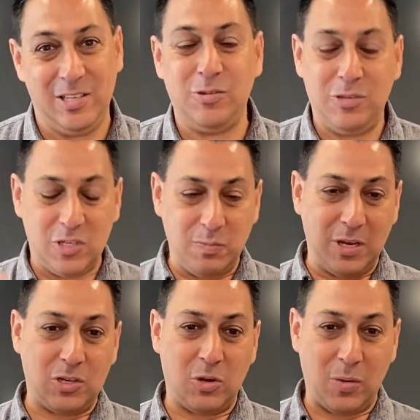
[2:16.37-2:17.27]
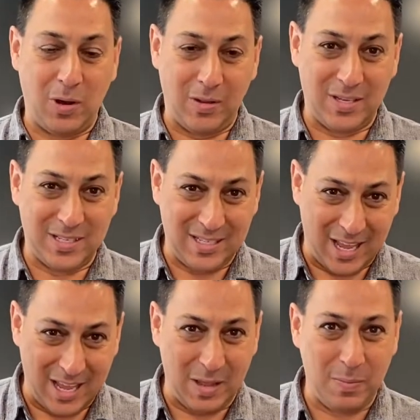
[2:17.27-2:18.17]
So just make sure we're on the
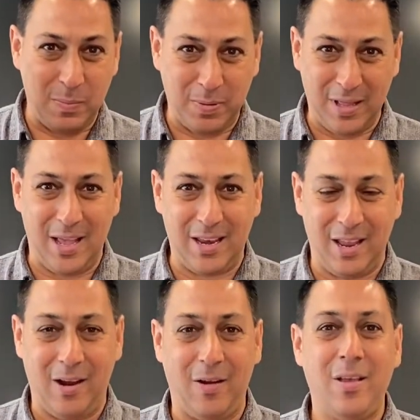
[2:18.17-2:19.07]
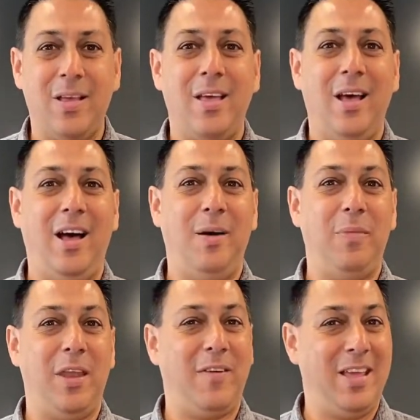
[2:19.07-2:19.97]
same plan here,
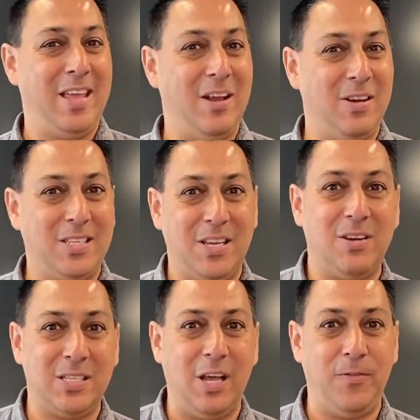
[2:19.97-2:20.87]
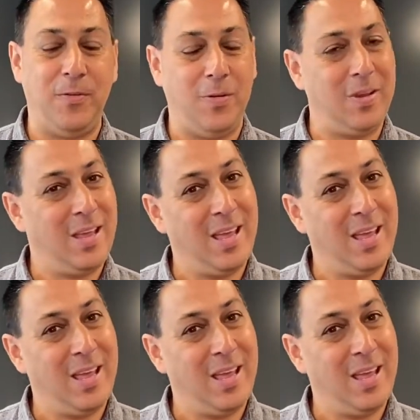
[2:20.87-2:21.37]
that if I hear or see your cell phone,